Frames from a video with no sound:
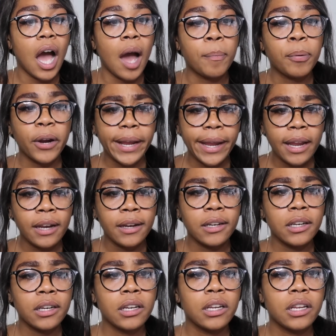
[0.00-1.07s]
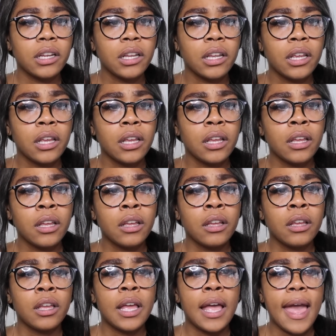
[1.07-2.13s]
I prayed.
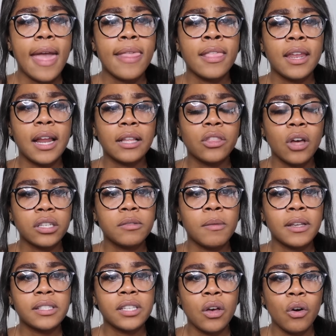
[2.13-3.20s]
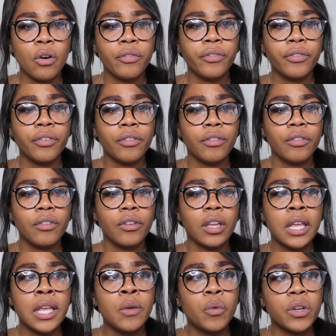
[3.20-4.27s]
And then I thought to myself,
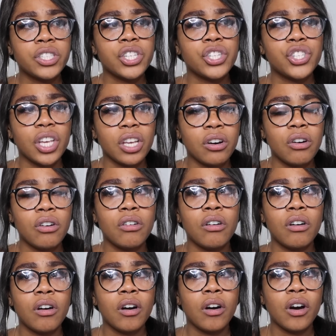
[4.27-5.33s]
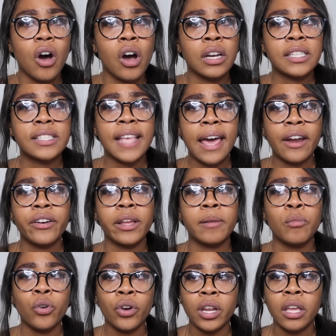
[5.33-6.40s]
he went to jail on a Saturday
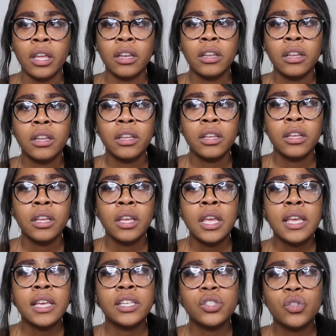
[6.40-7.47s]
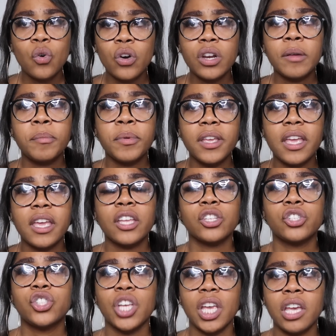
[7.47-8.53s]
morning. He's going to be
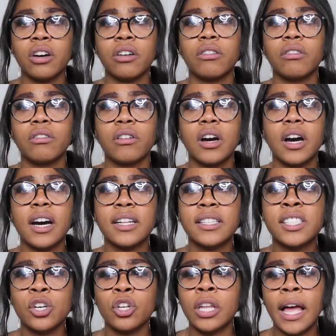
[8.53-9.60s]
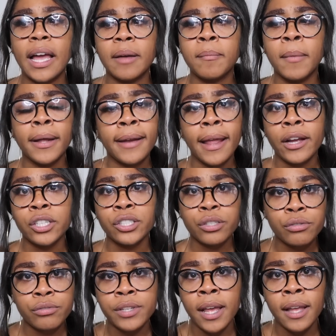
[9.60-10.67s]
in jail until like Monday or
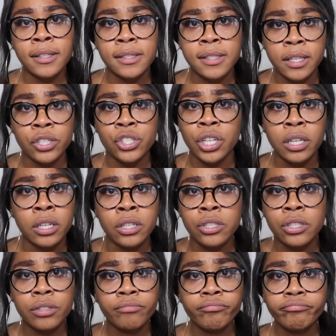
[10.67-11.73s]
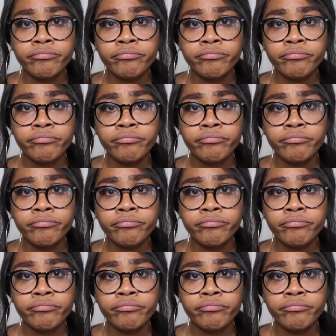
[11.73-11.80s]
Tuesday to see a judge.